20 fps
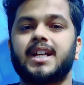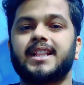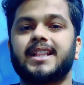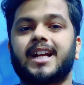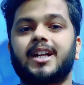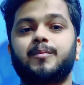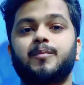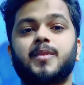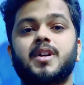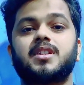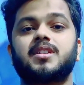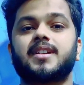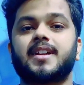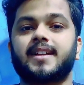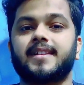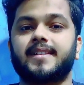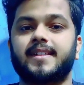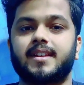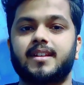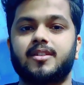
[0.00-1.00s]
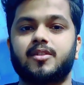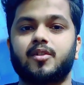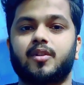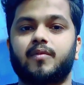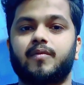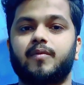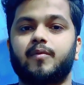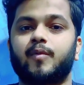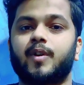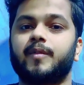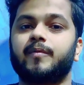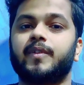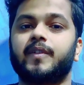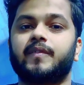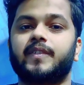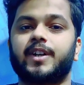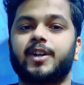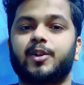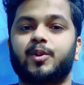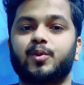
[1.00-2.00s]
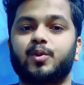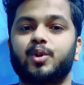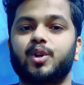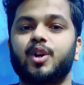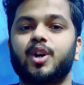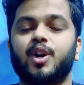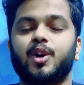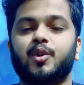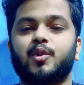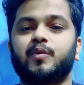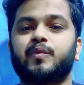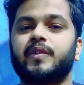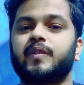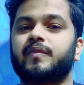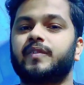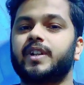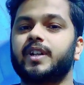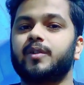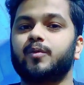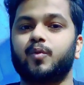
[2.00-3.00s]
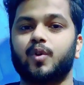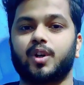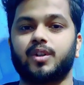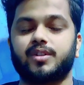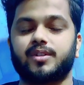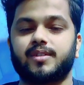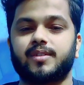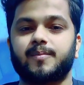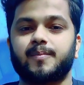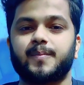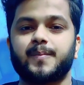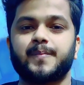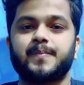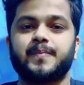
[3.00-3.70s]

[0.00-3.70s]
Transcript: that must consist of 150 to 250 words.